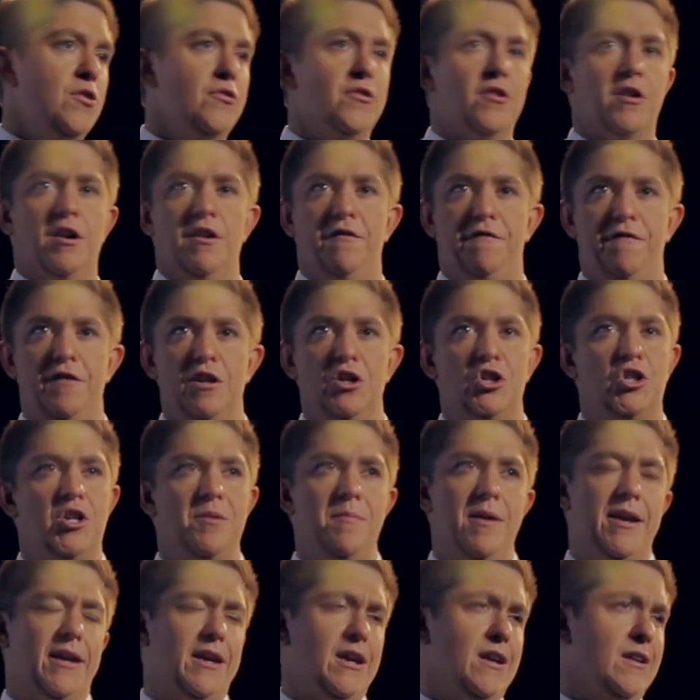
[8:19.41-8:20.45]
They're going to finish it
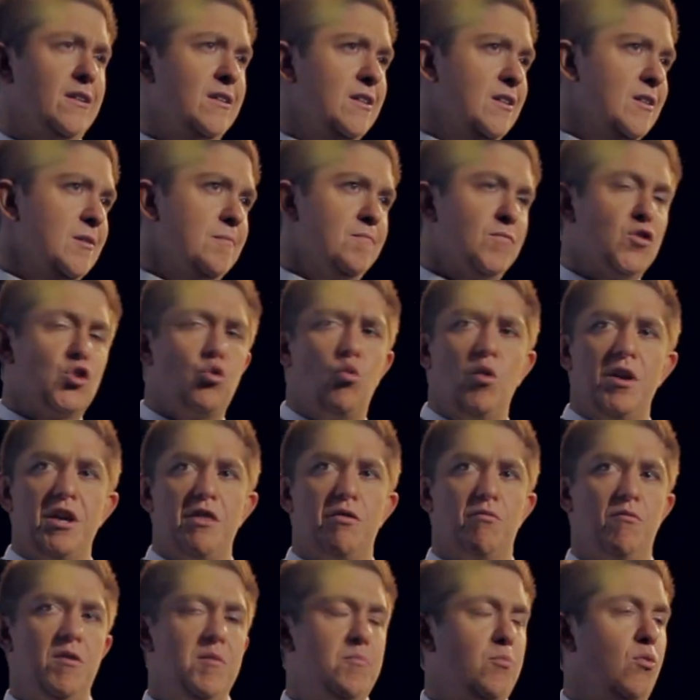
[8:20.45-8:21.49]
making
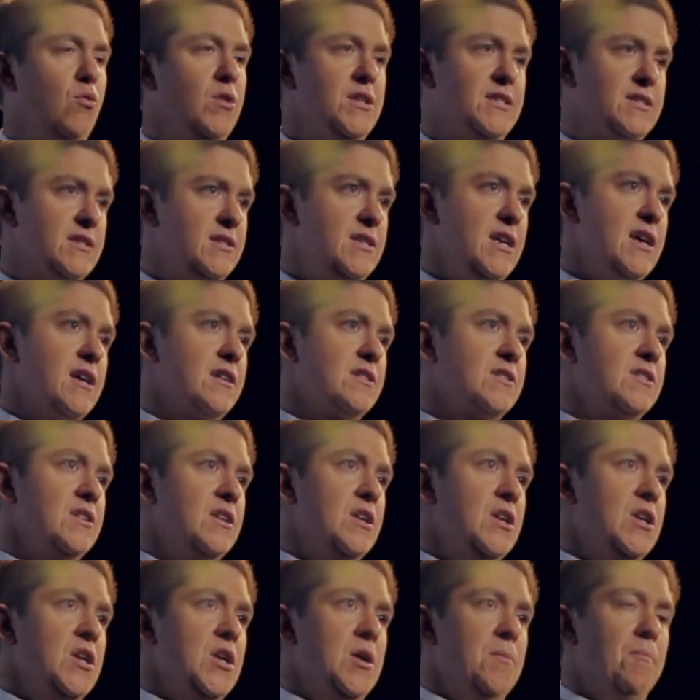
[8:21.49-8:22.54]
23.6.
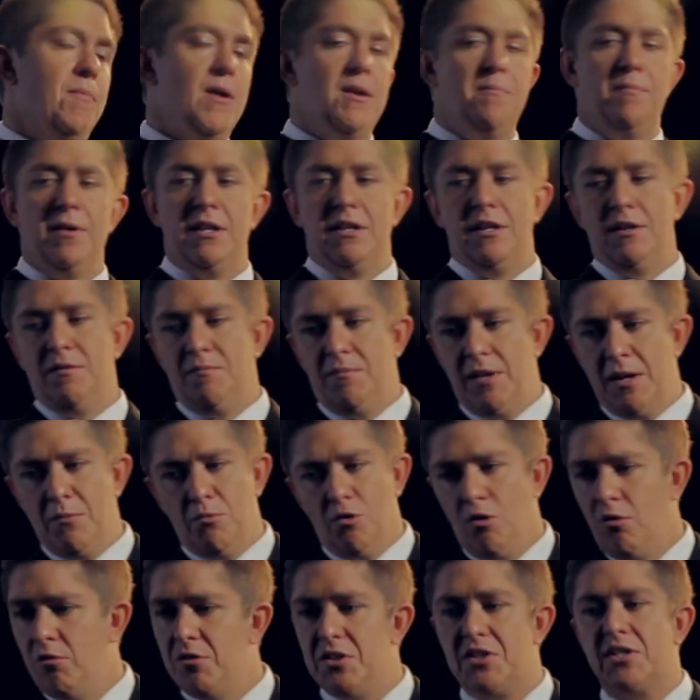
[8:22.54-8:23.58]
But it will
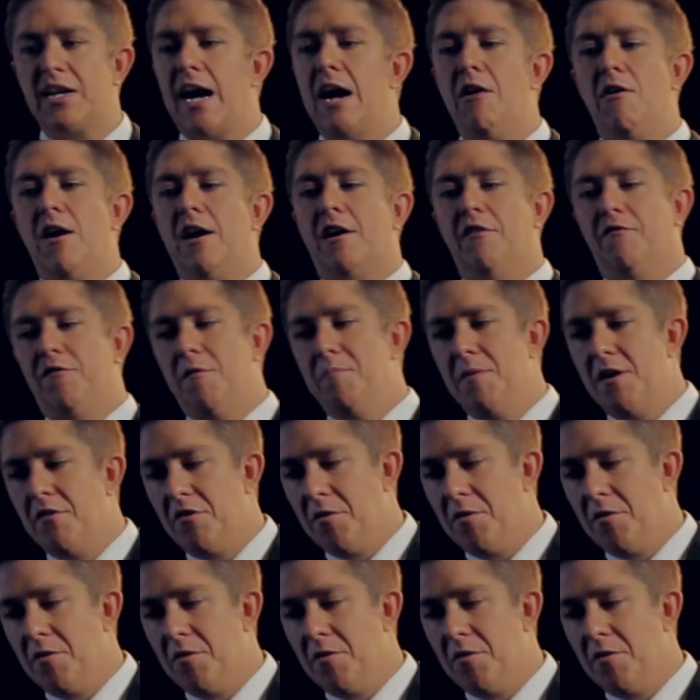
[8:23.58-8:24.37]
only skyrocket from there.